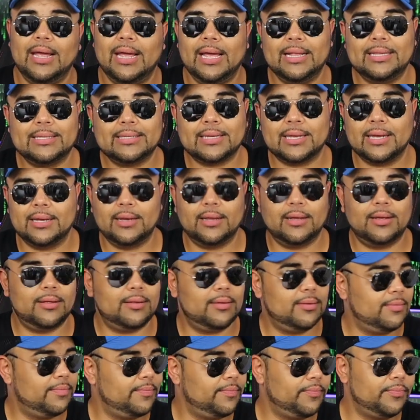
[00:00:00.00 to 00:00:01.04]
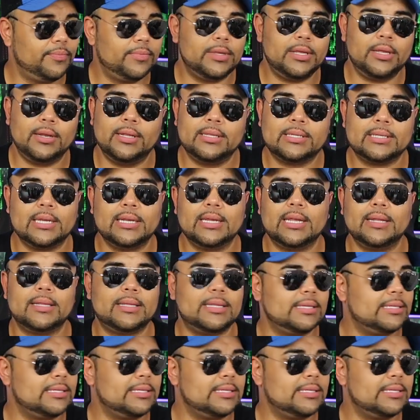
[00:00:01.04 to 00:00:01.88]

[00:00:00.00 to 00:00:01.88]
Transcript: It's gonna get